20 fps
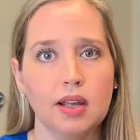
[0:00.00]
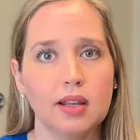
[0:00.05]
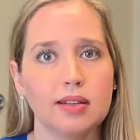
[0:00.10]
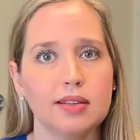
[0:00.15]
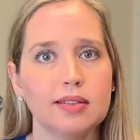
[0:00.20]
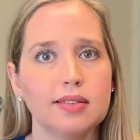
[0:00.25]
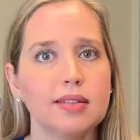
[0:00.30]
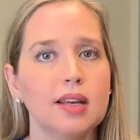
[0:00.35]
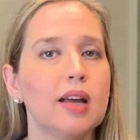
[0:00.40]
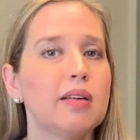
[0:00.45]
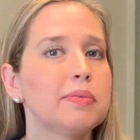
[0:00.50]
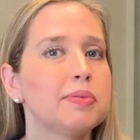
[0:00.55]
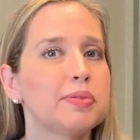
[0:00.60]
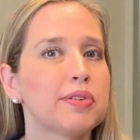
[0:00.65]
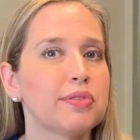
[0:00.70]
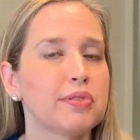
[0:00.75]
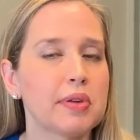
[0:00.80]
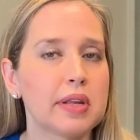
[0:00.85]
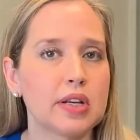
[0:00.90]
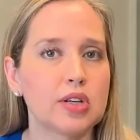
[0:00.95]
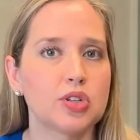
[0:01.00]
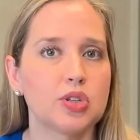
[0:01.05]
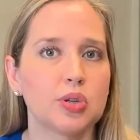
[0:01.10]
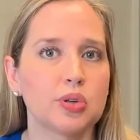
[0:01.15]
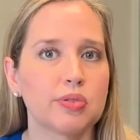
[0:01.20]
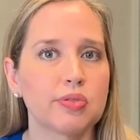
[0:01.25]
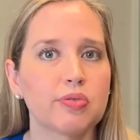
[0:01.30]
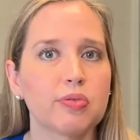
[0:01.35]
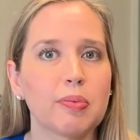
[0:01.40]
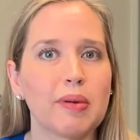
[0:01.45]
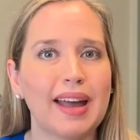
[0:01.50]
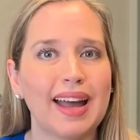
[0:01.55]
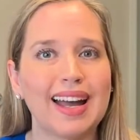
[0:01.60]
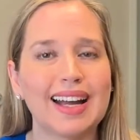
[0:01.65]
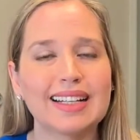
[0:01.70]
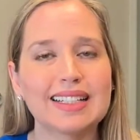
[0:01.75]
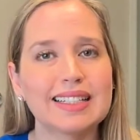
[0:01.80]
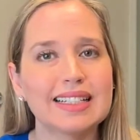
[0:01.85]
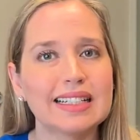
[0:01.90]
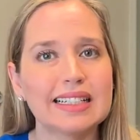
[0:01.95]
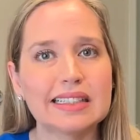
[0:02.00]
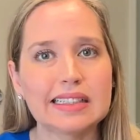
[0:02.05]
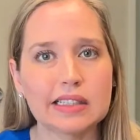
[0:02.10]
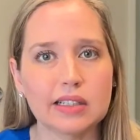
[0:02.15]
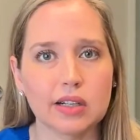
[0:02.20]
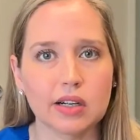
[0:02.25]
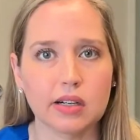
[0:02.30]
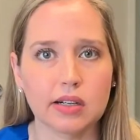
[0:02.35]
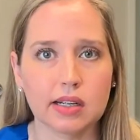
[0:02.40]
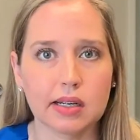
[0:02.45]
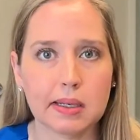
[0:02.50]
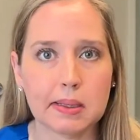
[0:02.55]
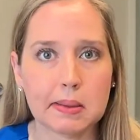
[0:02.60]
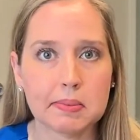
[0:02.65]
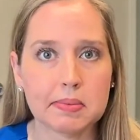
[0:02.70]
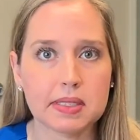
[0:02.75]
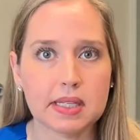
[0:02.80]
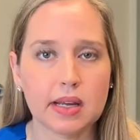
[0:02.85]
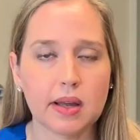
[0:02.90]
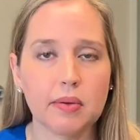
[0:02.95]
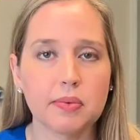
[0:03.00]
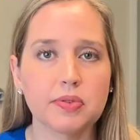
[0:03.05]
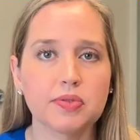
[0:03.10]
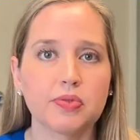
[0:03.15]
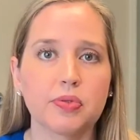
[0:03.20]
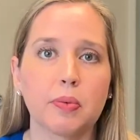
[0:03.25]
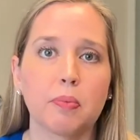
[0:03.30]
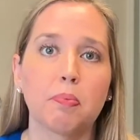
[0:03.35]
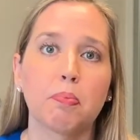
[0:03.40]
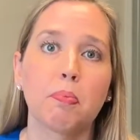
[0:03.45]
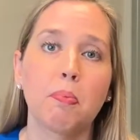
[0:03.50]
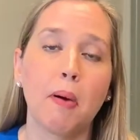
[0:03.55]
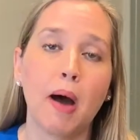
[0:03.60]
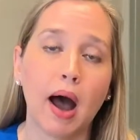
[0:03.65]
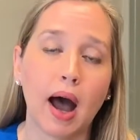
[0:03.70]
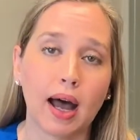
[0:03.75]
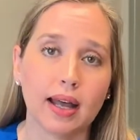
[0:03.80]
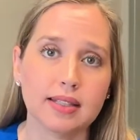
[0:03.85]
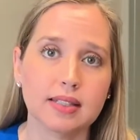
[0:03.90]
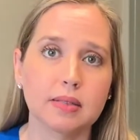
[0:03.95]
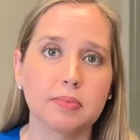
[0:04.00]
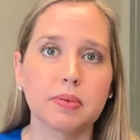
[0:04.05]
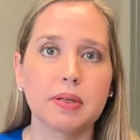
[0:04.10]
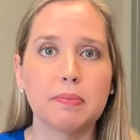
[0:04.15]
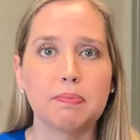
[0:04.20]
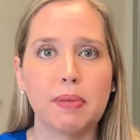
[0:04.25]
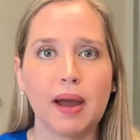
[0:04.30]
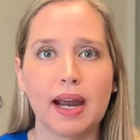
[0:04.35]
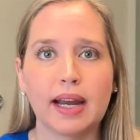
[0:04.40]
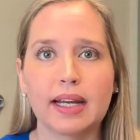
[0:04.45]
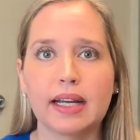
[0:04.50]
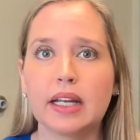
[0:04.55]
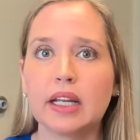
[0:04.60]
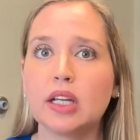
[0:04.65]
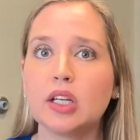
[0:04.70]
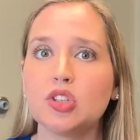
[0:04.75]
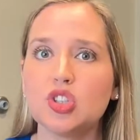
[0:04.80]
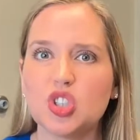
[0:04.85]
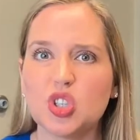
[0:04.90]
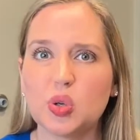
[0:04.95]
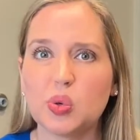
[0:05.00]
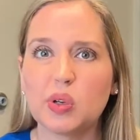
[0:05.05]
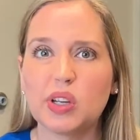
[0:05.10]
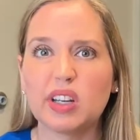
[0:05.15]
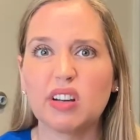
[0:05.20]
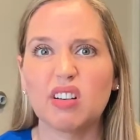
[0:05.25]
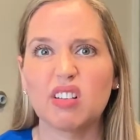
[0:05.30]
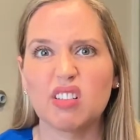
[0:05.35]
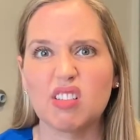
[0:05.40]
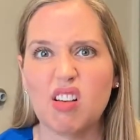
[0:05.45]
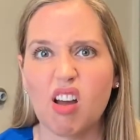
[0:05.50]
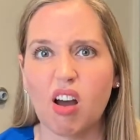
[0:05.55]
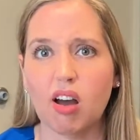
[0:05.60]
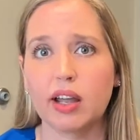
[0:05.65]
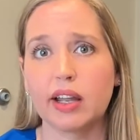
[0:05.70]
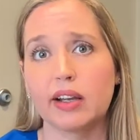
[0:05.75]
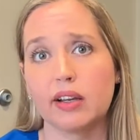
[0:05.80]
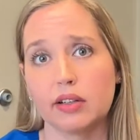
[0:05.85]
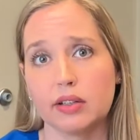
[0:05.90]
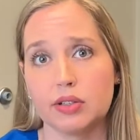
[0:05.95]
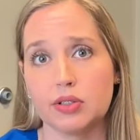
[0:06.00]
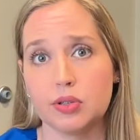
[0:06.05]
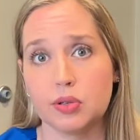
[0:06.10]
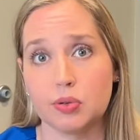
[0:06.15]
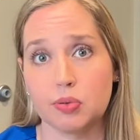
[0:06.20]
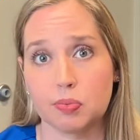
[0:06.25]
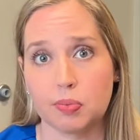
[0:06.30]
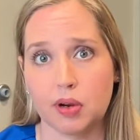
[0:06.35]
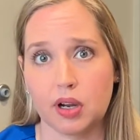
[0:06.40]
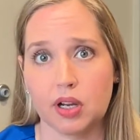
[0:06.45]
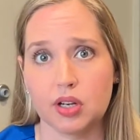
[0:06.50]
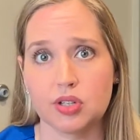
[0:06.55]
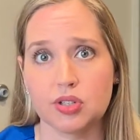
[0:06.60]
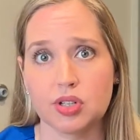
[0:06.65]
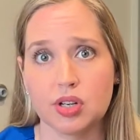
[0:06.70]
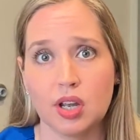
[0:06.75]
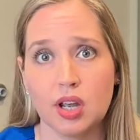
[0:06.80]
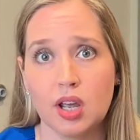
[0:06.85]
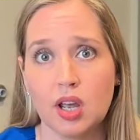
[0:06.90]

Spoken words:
This helps prevent children from accidentally hurting themselves from possibly biting, chewing, or gnawing on a toothbrush.